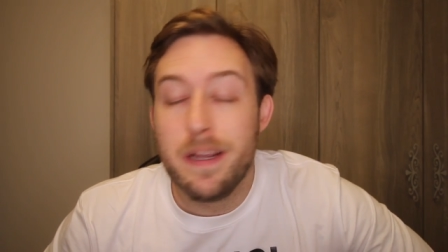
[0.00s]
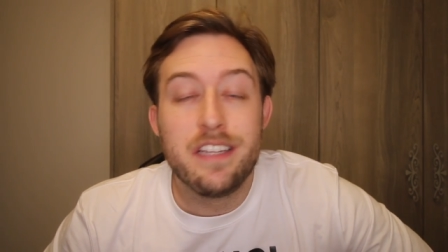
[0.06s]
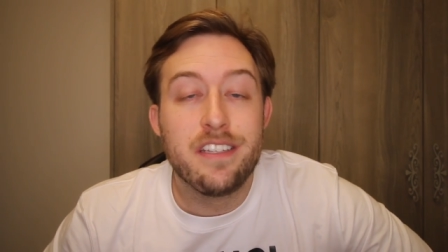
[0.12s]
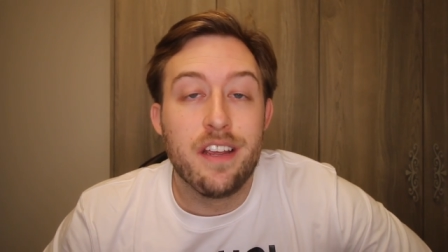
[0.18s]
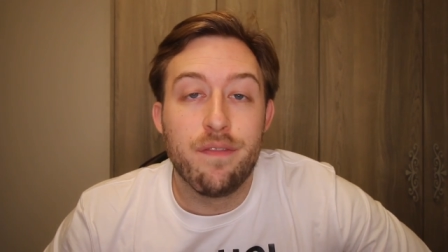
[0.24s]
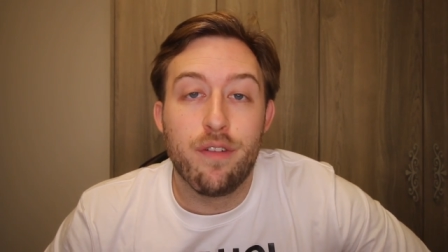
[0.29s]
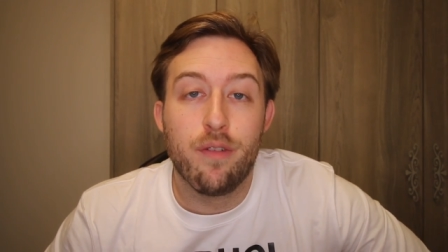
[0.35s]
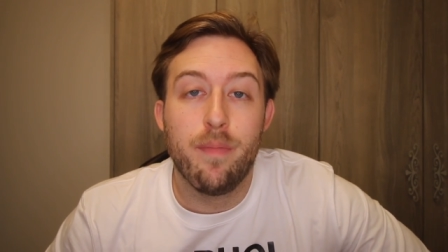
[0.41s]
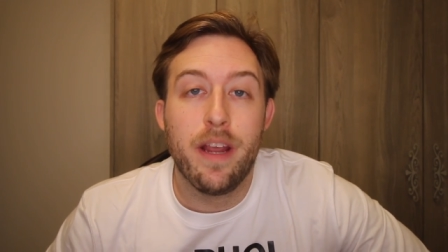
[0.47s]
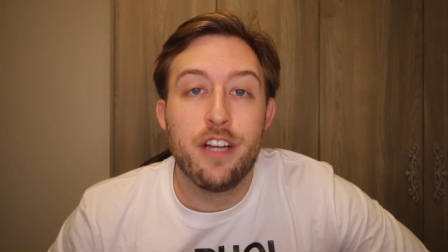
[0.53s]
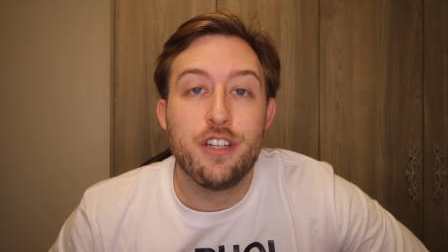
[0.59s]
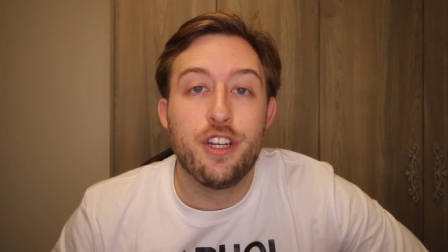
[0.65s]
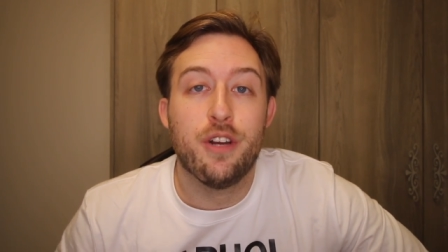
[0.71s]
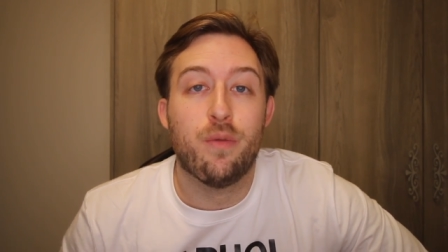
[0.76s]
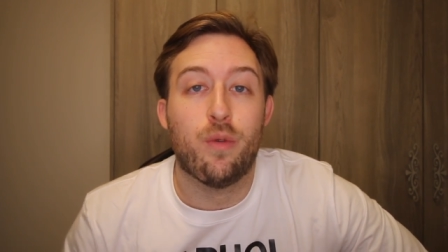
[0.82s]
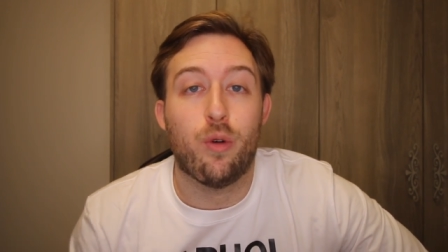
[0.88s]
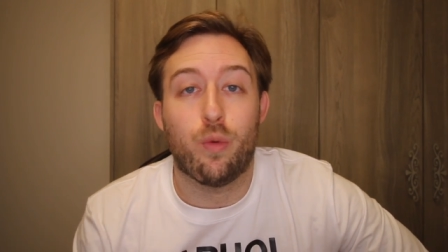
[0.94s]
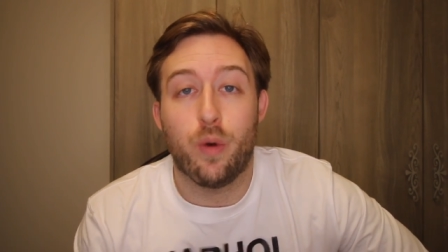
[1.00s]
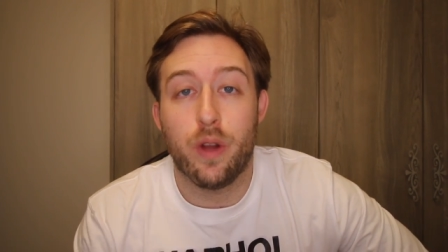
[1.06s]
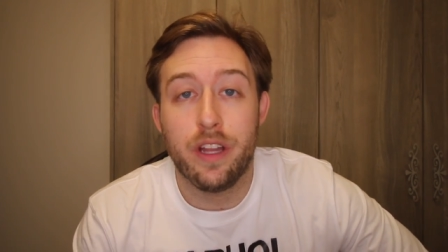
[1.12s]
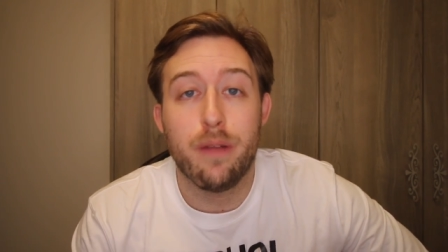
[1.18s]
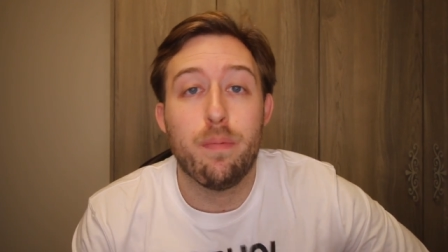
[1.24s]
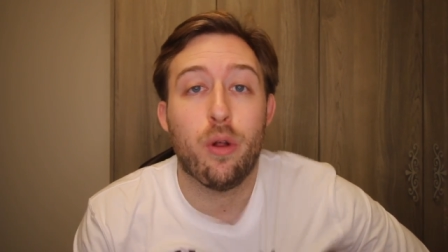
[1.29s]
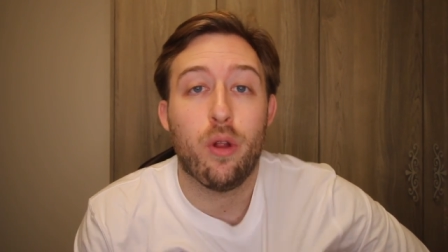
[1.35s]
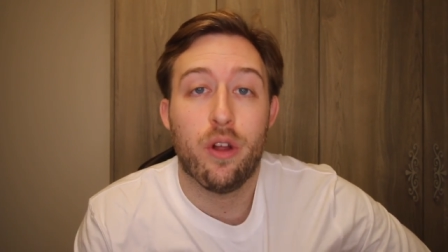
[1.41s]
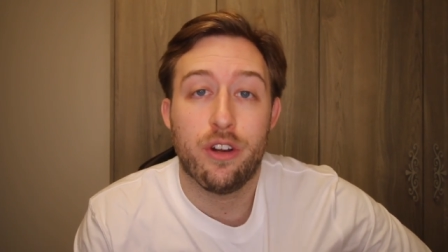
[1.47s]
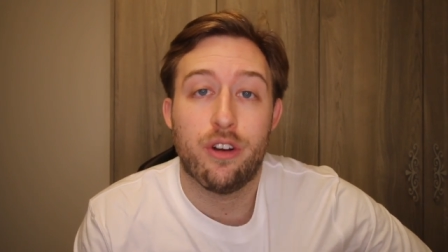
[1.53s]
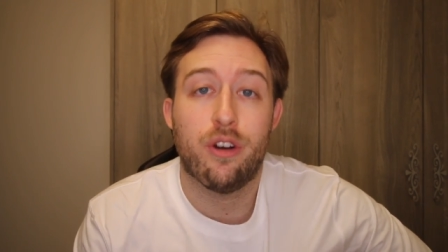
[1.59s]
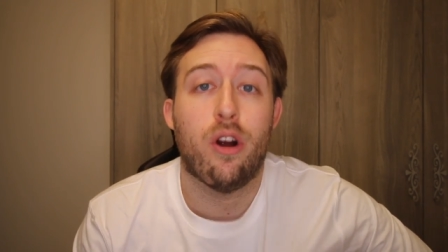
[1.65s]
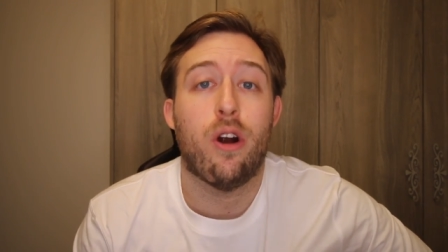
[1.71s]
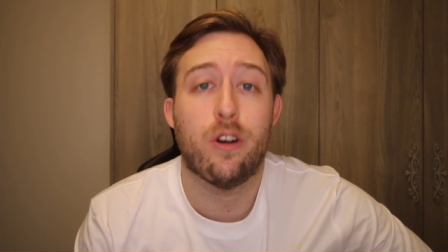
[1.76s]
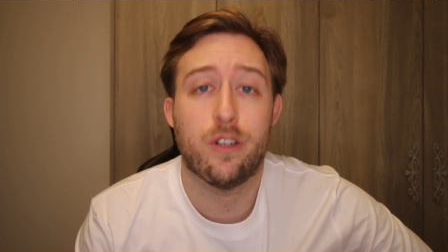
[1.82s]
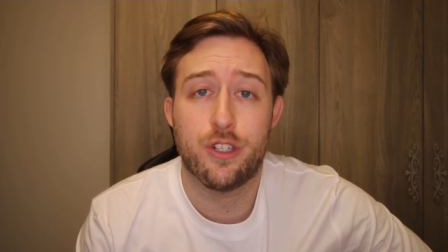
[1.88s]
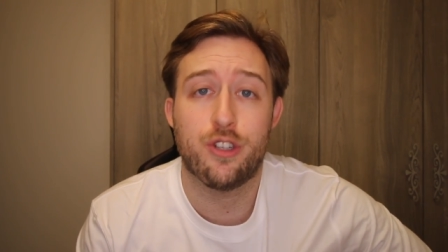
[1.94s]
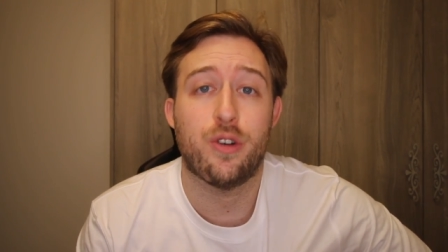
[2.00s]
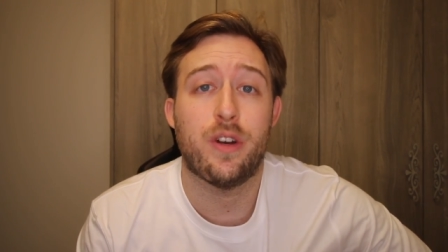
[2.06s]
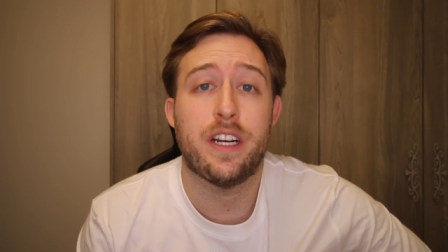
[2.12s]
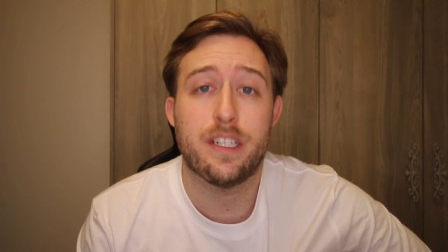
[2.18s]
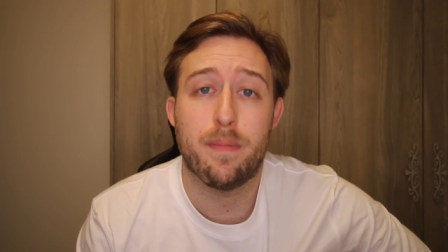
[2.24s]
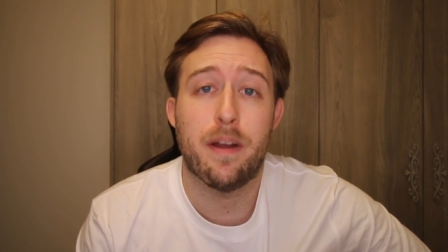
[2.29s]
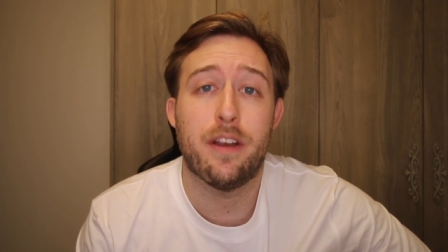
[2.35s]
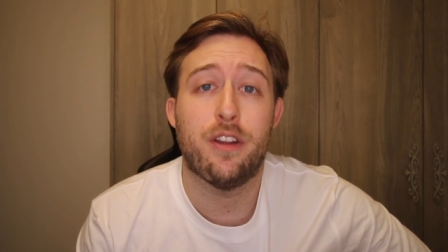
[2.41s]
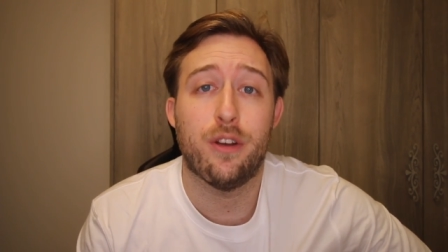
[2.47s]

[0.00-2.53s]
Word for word: piece of information will really pull on your heartstrings, my